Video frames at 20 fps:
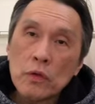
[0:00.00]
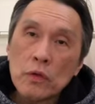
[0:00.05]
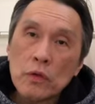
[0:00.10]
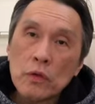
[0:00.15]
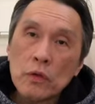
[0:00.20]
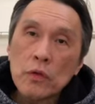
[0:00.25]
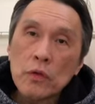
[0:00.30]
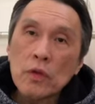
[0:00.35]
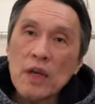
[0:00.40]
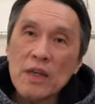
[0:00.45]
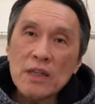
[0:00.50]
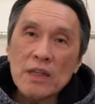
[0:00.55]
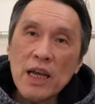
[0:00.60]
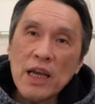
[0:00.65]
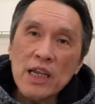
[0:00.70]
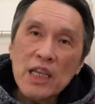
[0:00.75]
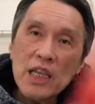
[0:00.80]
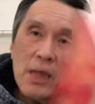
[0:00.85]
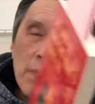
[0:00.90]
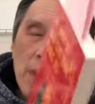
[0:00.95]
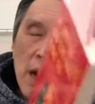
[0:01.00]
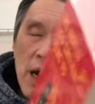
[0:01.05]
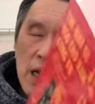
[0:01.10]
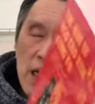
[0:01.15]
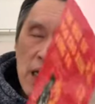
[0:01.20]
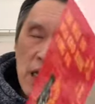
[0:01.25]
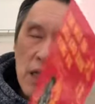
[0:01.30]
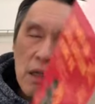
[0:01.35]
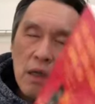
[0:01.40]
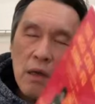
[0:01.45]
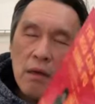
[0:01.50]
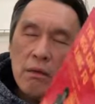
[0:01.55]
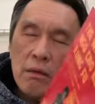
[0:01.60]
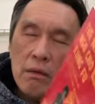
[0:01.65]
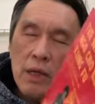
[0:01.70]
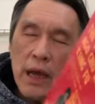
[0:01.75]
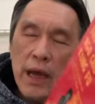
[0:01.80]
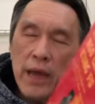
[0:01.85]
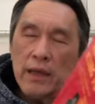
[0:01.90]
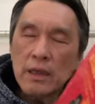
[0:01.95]
Does anybody know
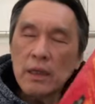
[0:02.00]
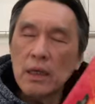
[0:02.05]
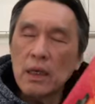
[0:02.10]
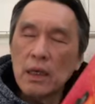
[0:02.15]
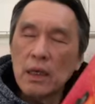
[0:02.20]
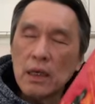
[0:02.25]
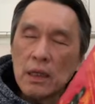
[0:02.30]
that